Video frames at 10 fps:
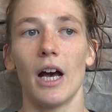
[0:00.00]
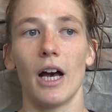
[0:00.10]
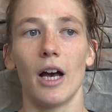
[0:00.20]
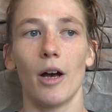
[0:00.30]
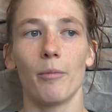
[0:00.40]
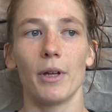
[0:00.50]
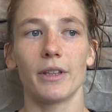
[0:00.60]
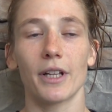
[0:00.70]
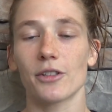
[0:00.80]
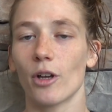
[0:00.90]

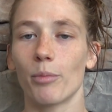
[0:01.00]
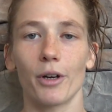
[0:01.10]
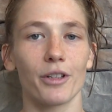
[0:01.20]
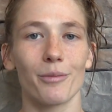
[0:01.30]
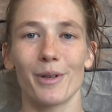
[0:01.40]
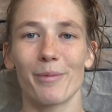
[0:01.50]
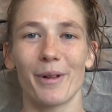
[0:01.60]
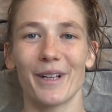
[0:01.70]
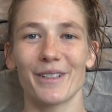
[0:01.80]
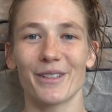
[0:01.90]
and that's all part of the big
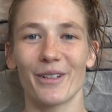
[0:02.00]
plan.